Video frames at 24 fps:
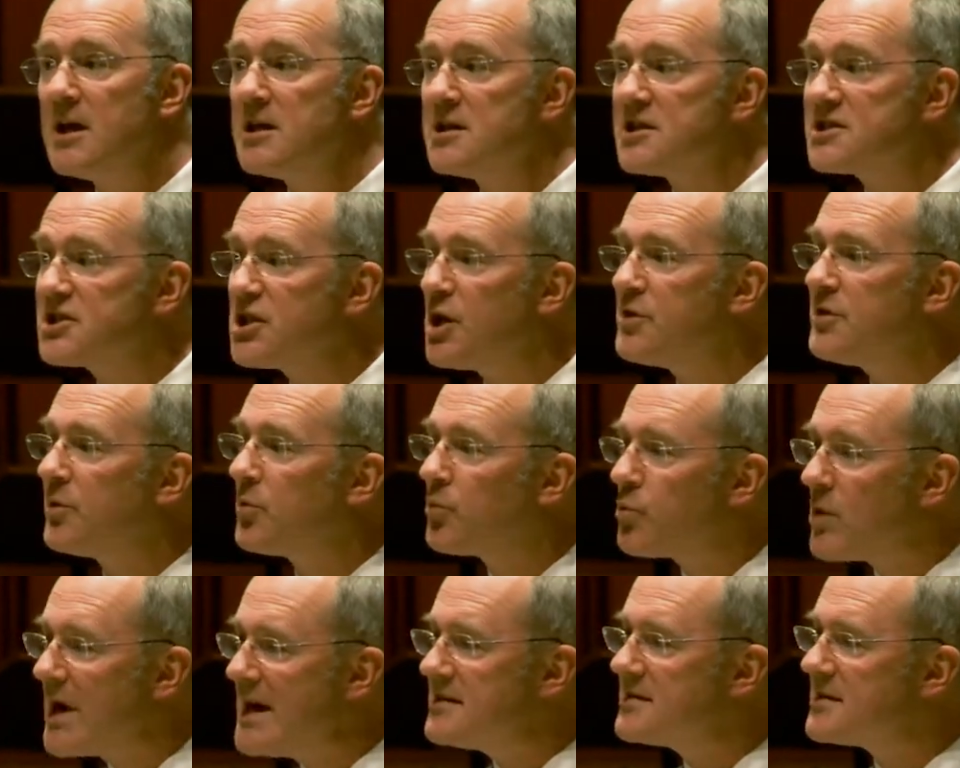so that
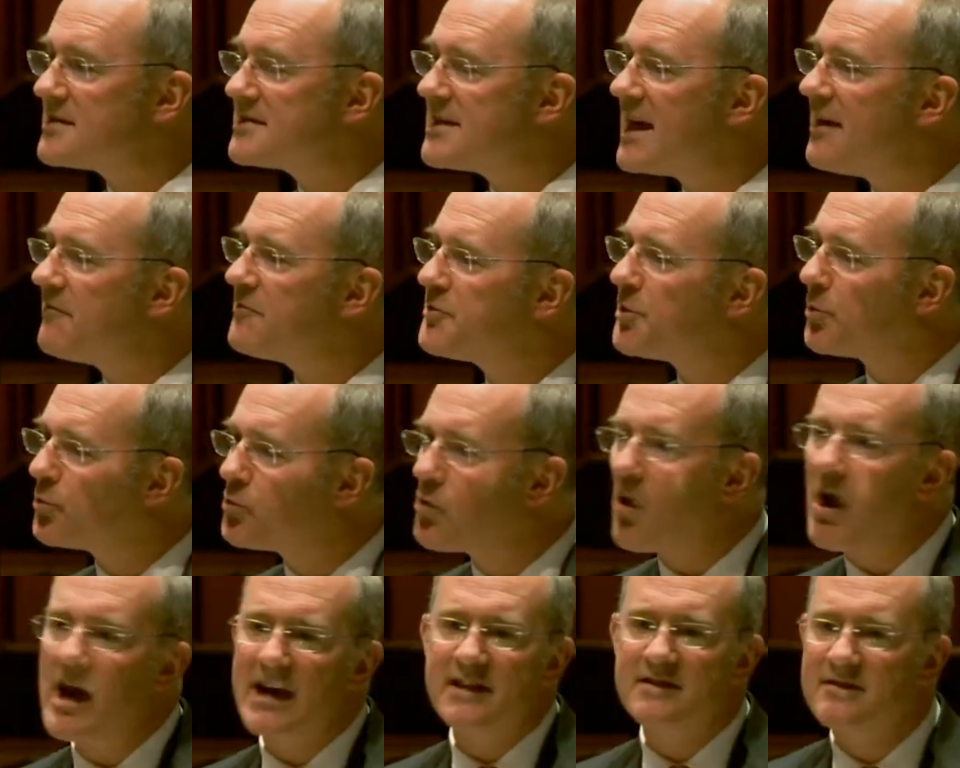renters have the
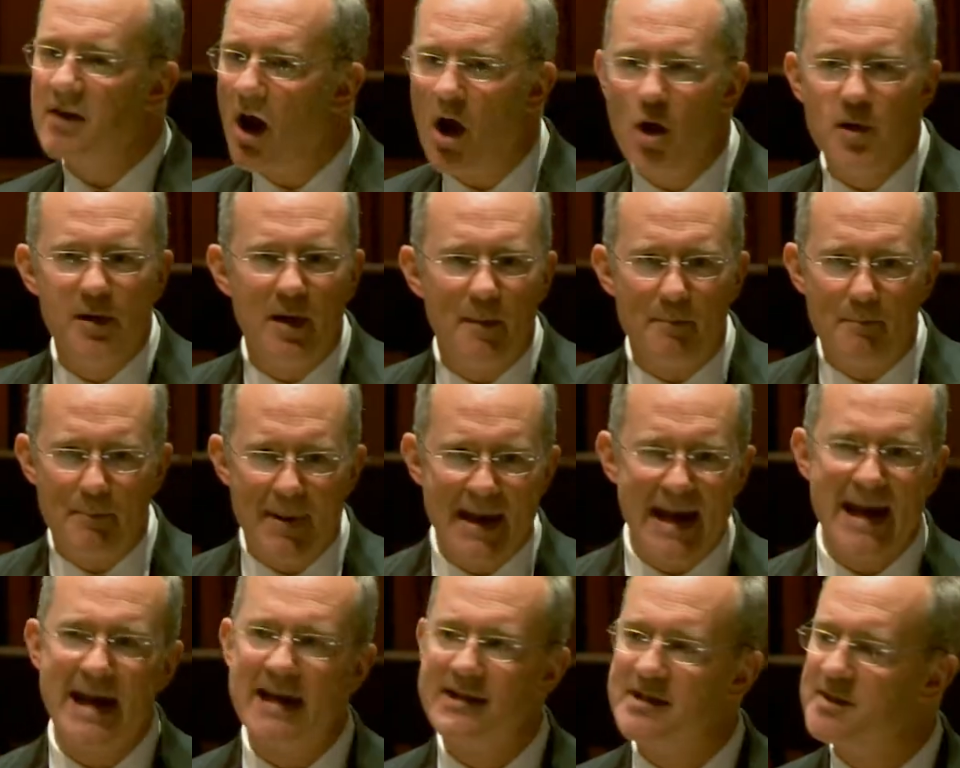right to own a
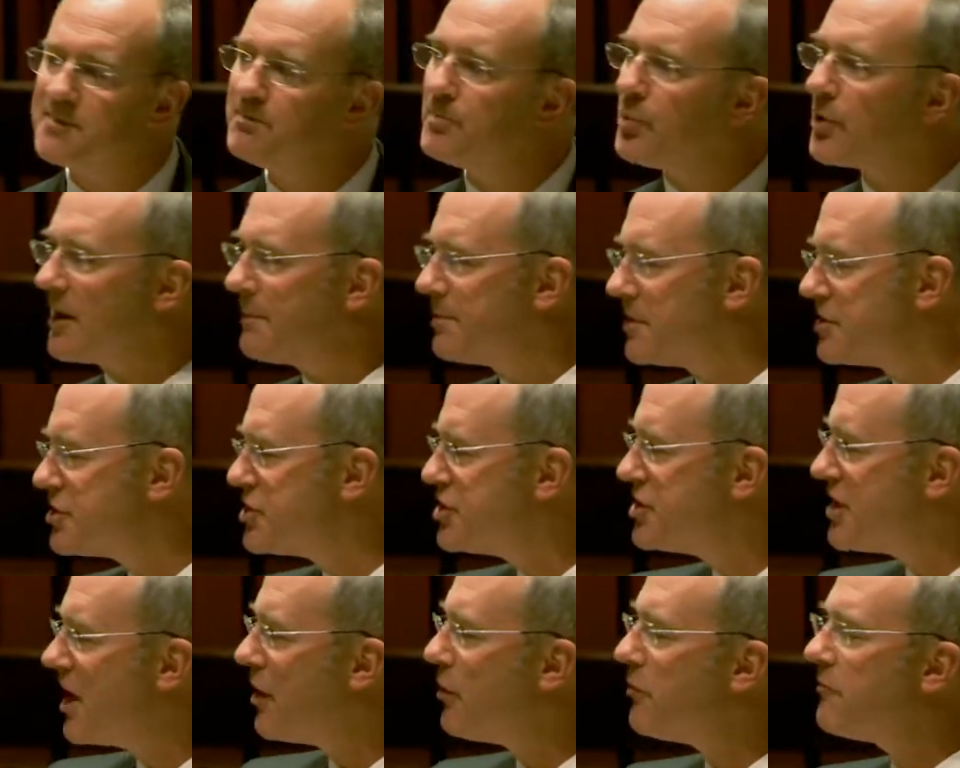pet, put up a
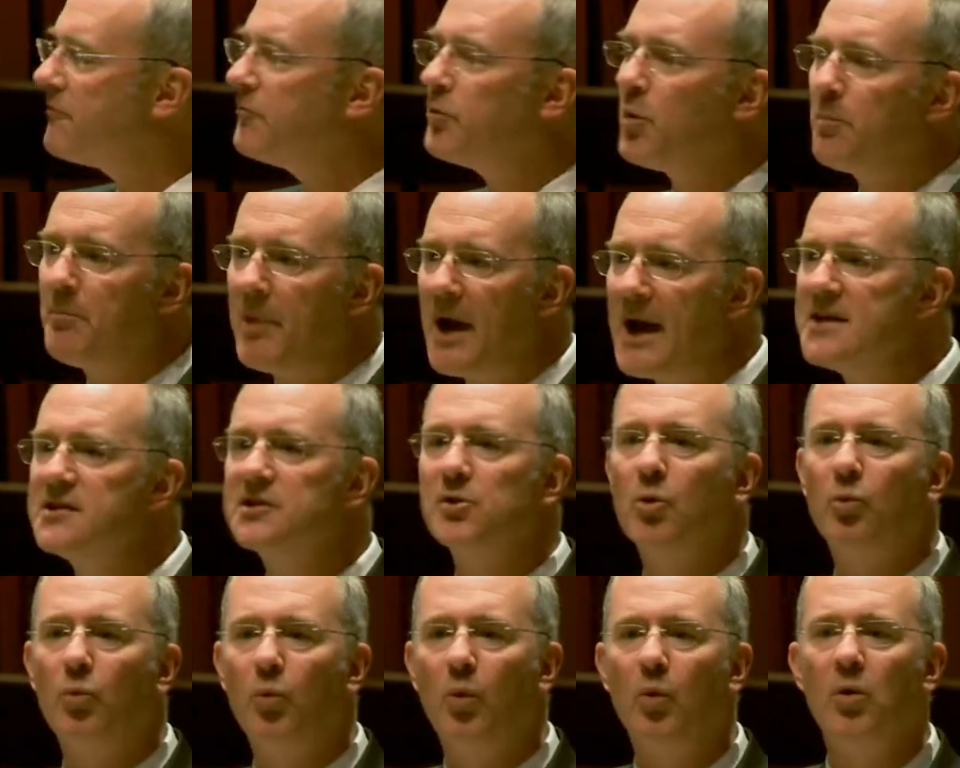shelf or paint
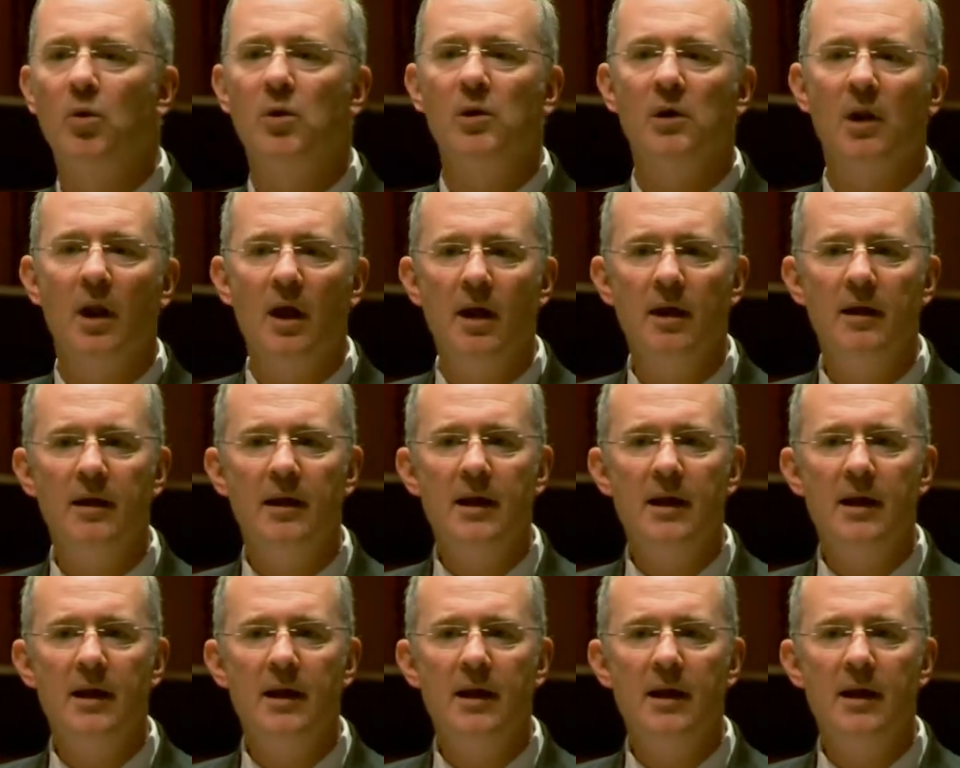a wall